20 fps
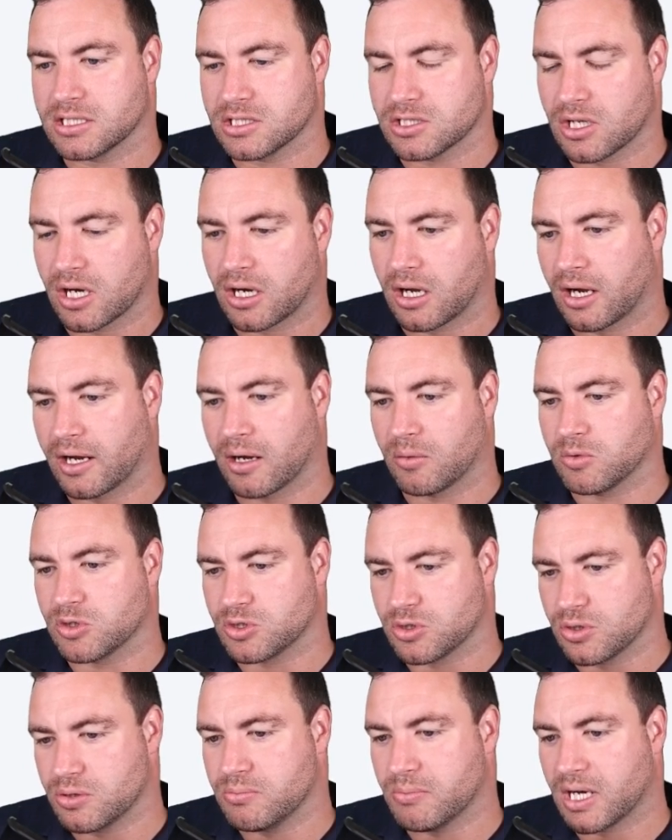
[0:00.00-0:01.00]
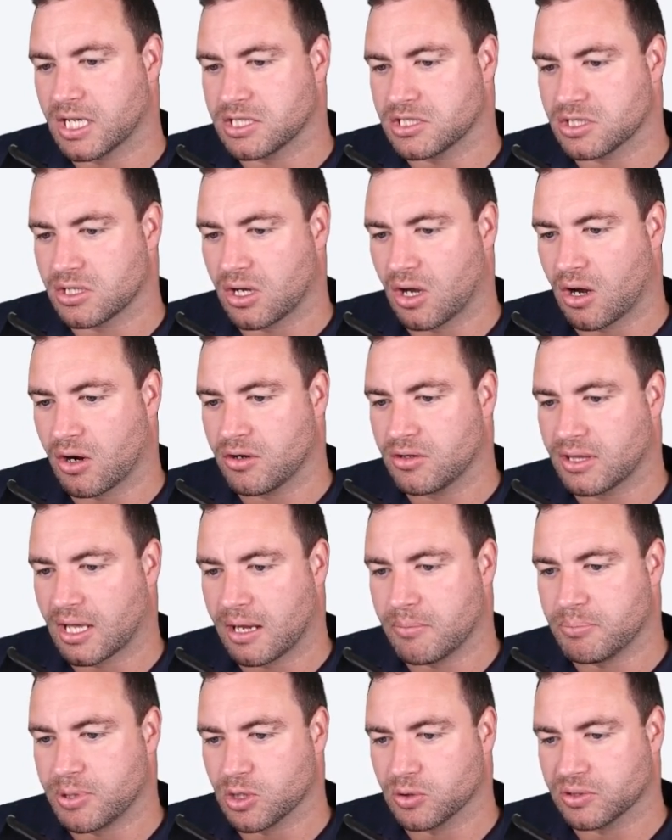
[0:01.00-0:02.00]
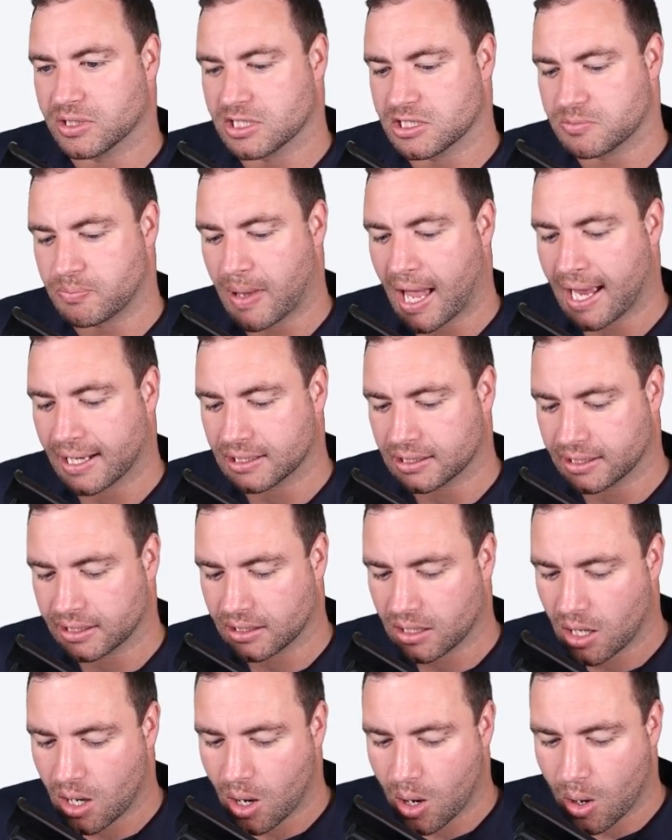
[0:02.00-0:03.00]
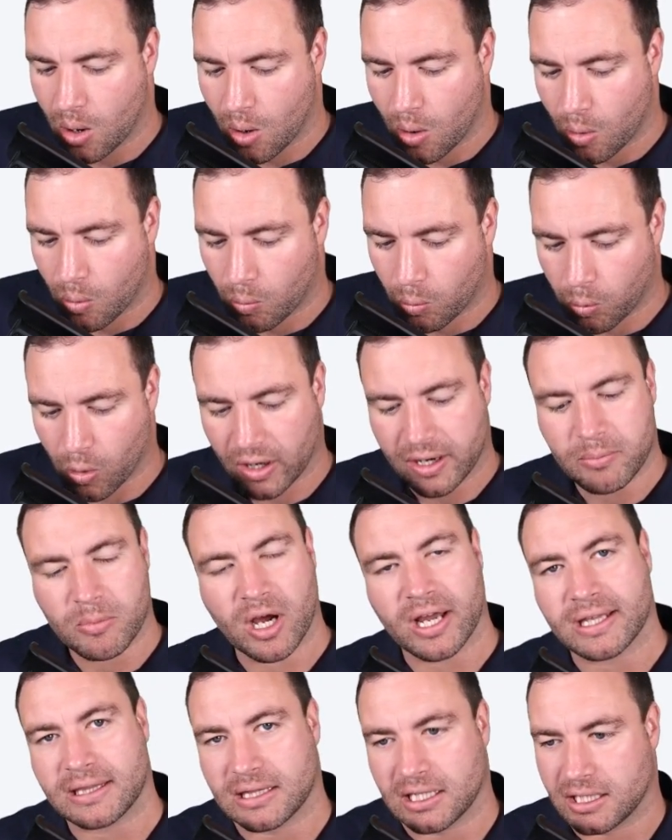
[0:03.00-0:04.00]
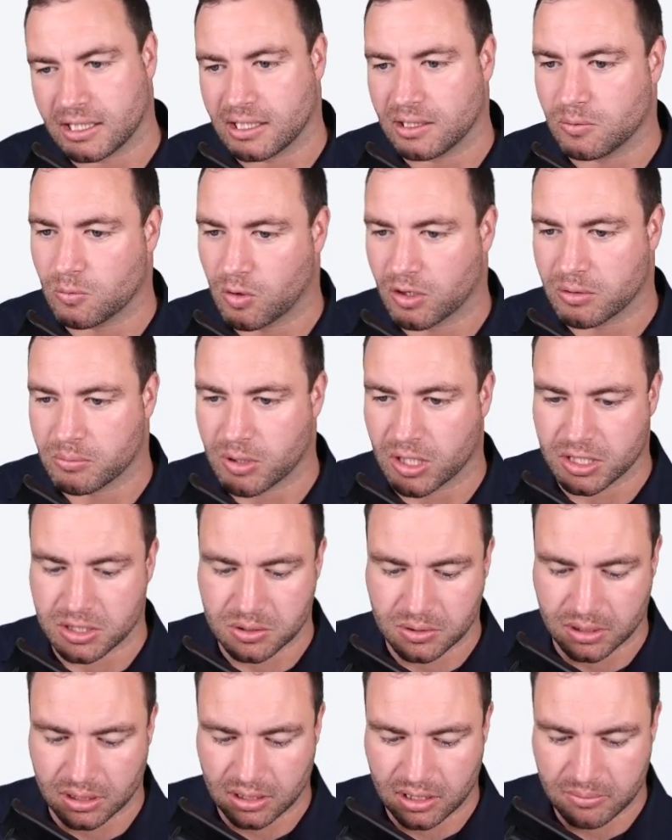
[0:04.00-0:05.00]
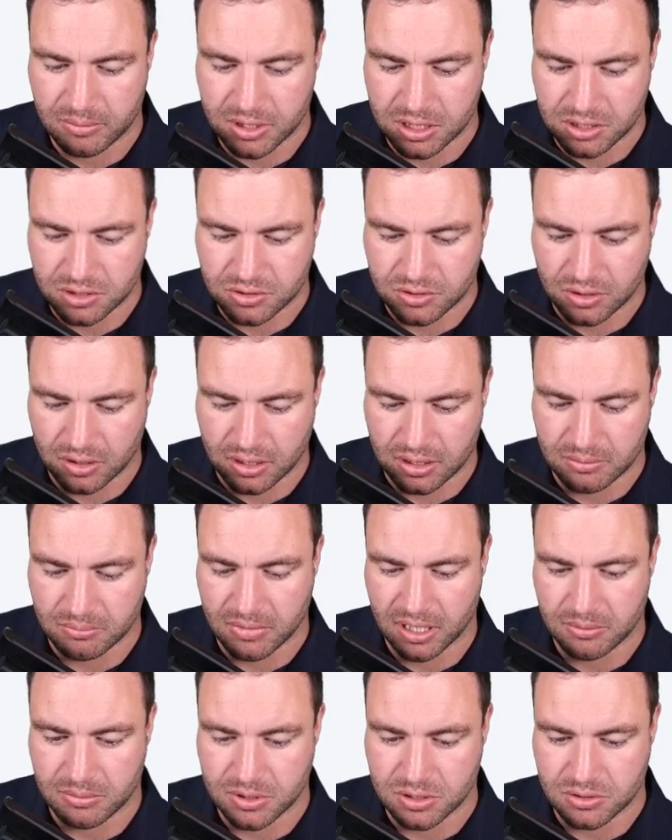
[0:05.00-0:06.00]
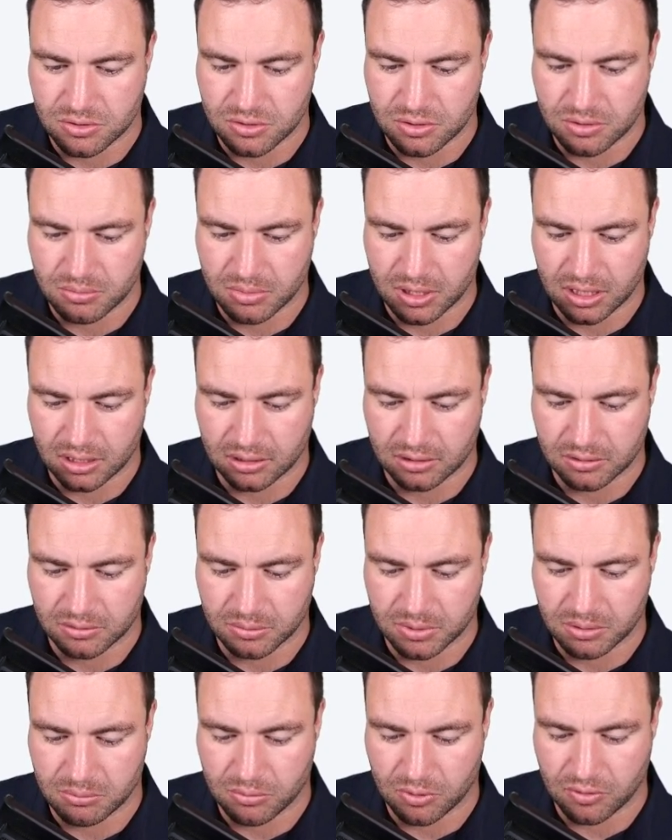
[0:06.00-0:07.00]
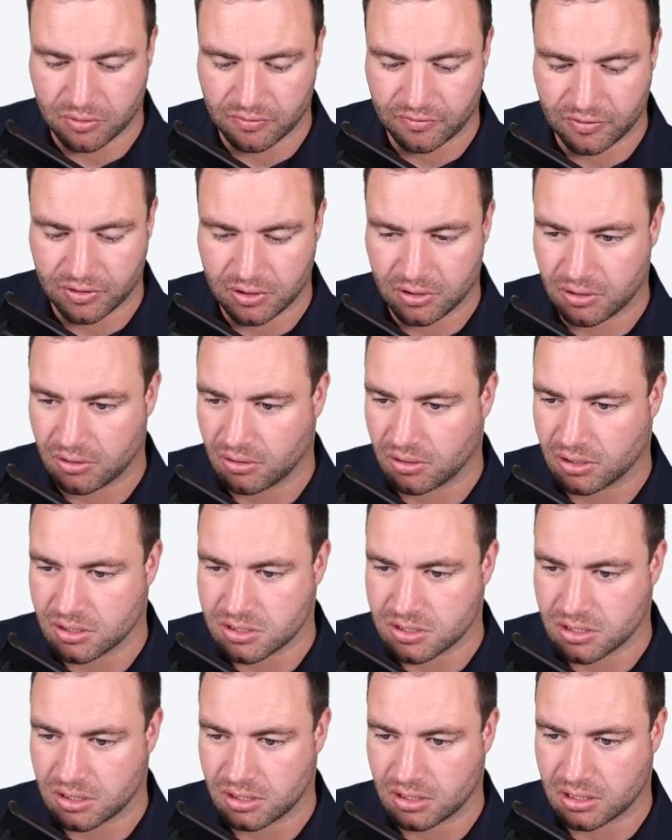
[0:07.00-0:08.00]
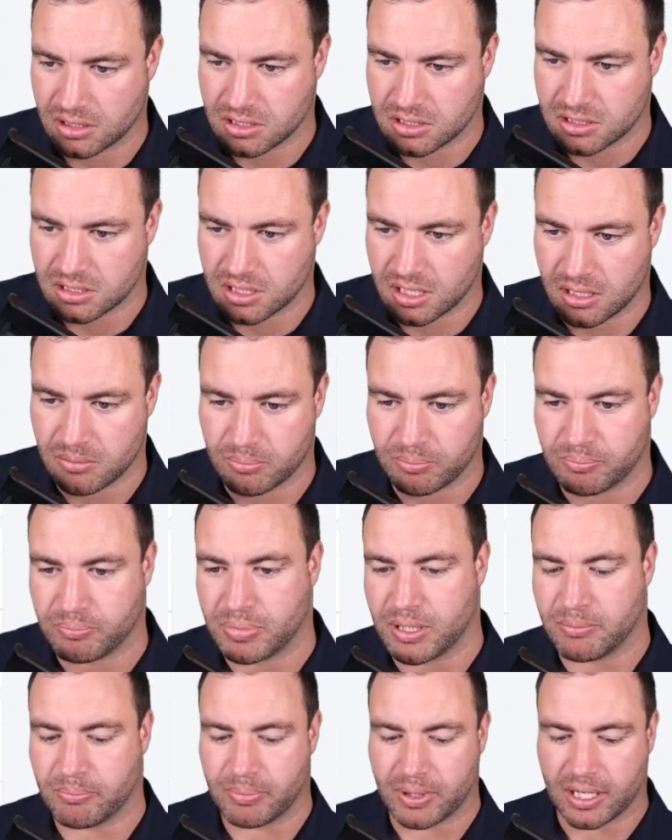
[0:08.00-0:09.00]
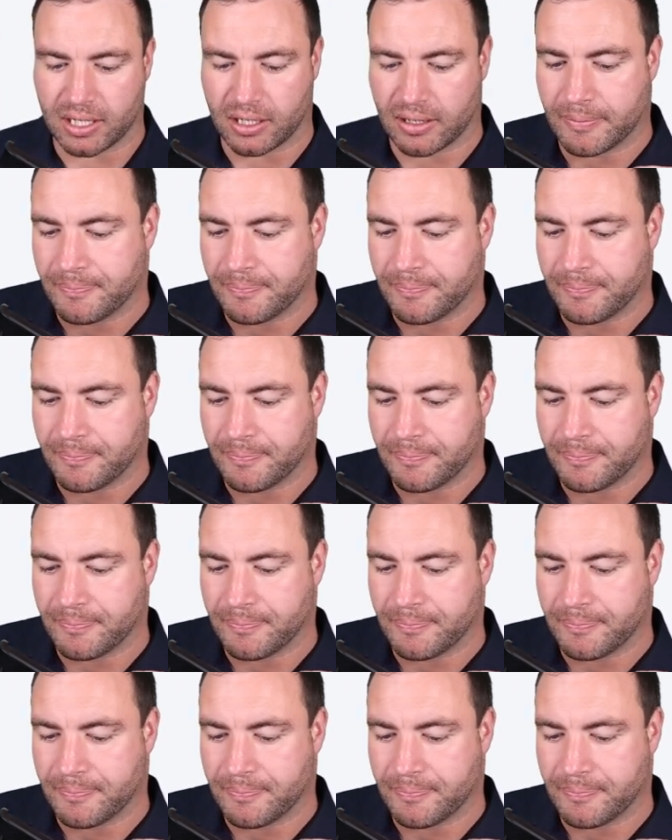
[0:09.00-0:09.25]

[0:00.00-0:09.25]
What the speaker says: It's like, okay, well, 2 months ago, they built this backlink. What am I thinking? What am I doing? Let me just try and maybe zoom in a little bit more for you guys so you can see a bit better.